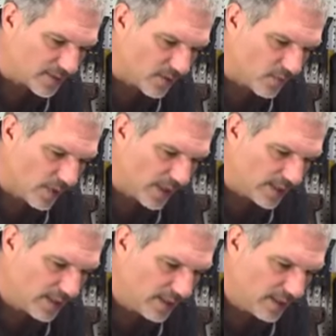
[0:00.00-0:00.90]
So
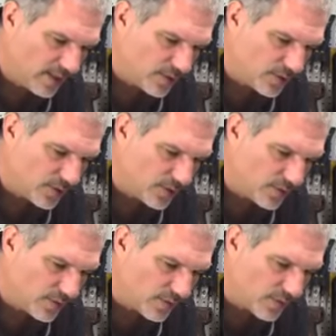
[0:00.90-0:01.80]
1,
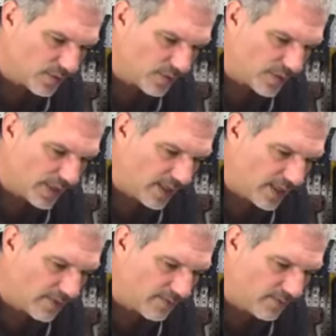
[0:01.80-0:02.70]
2,
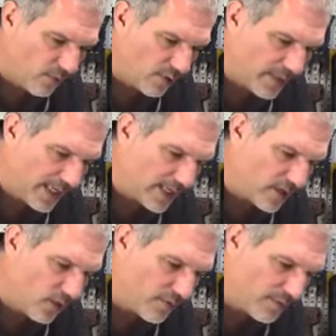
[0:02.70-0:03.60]
3, 4, but I'm going to
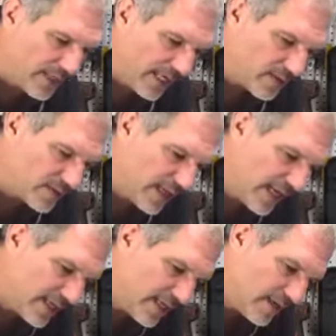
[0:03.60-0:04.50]
go from the other
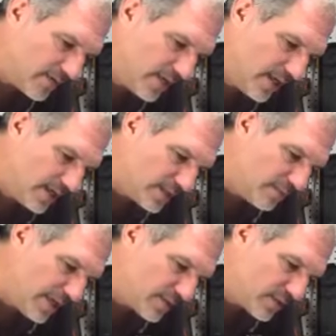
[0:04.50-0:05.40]
side now to
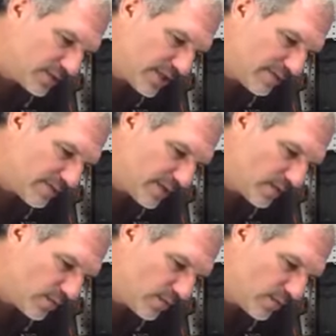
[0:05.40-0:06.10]
make sure it's everywhere.